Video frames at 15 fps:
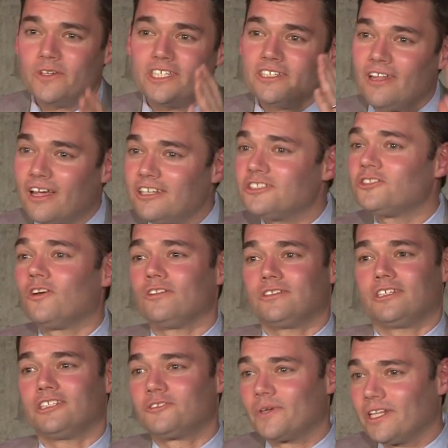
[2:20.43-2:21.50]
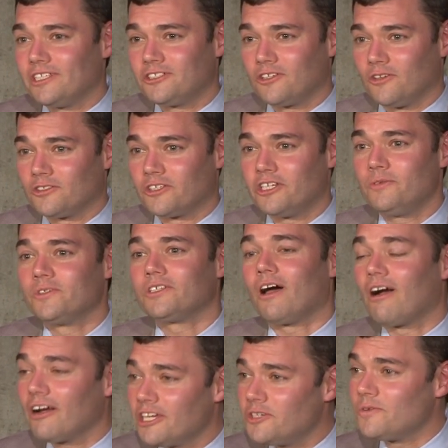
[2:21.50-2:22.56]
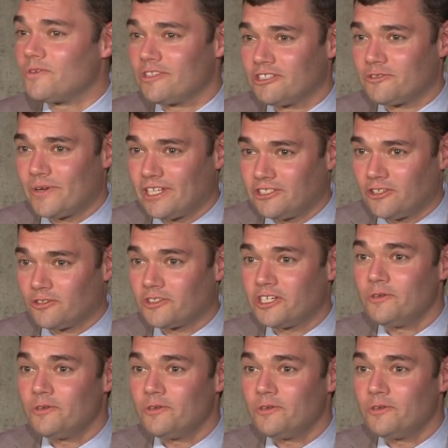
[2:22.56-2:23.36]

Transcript: He did not assault an Israeli soldier. He was arguing with an Israeli soldier.